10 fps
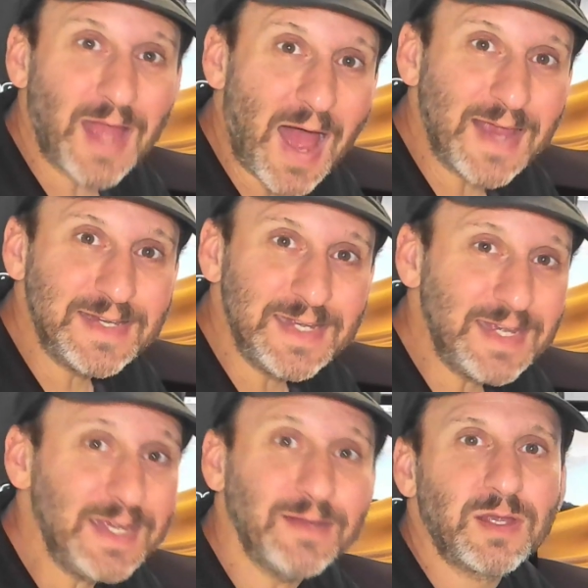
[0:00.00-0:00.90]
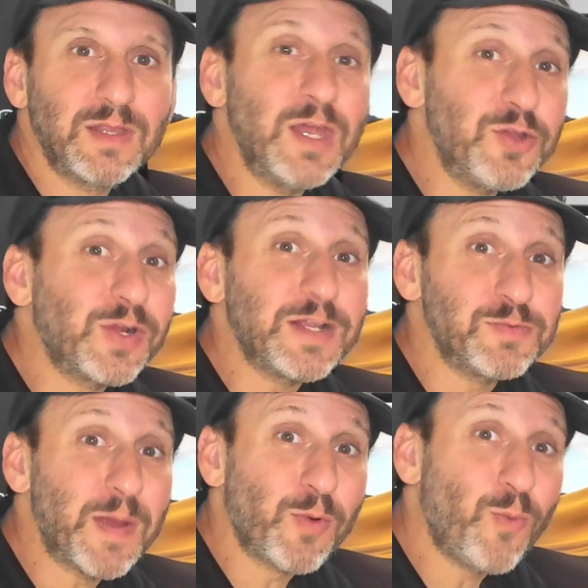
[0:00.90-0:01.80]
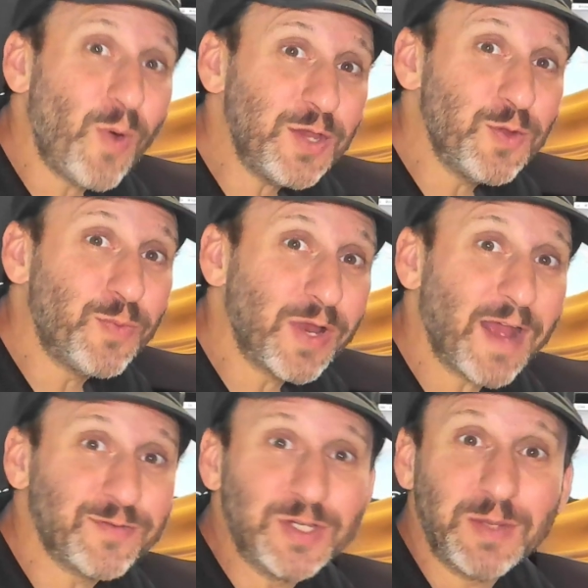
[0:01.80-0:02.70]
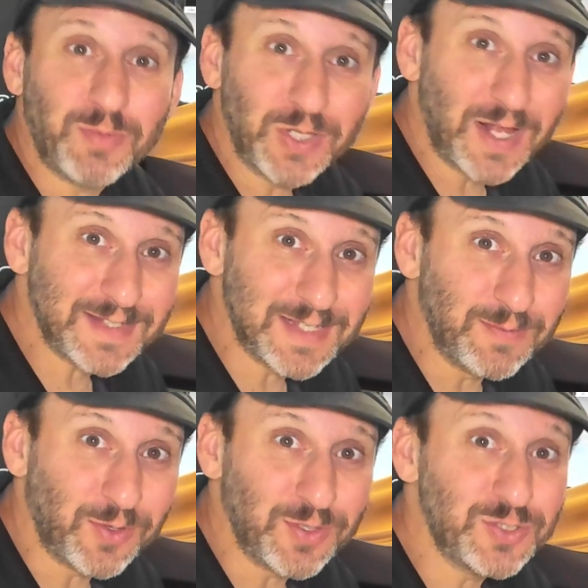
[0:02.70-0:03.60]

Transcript: ID then you're going to have to remember what you put after the plus symbol